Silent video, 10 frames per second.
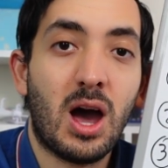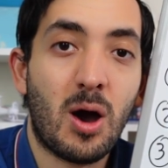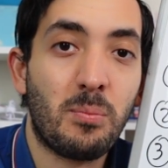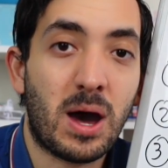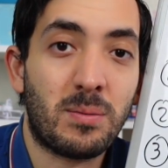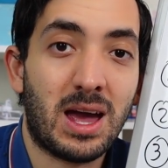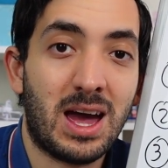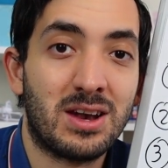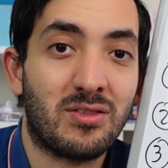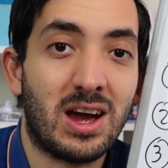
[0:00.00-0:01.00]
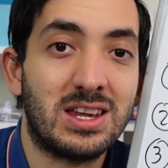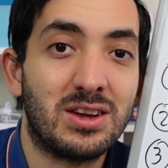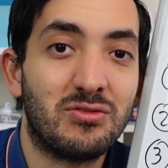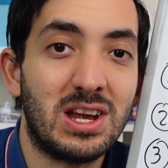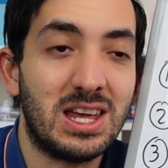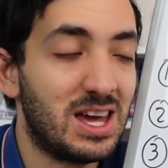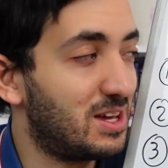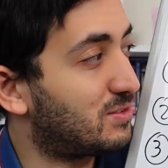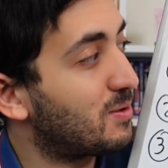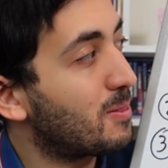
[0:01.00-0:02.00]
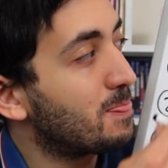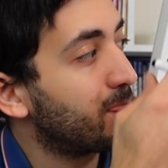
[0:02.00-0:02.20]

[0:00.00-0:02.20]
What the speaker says: how bad my handwriting really is.